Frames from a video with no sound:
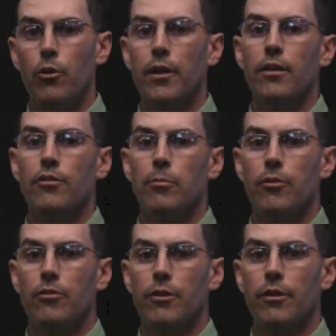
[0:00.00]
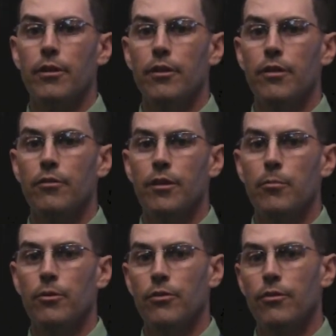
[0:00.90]
customers that are interested in
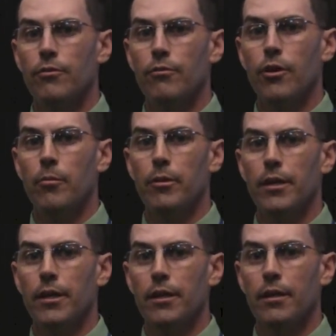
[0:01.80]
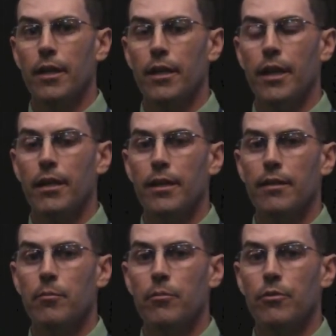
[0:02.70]
precision farming and get
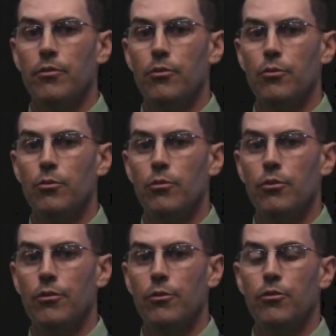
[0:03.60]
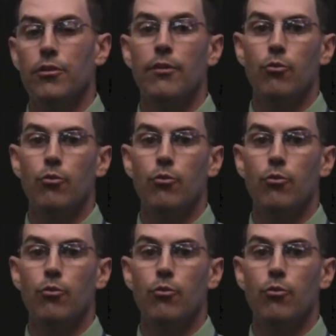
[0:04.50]
them to do stuff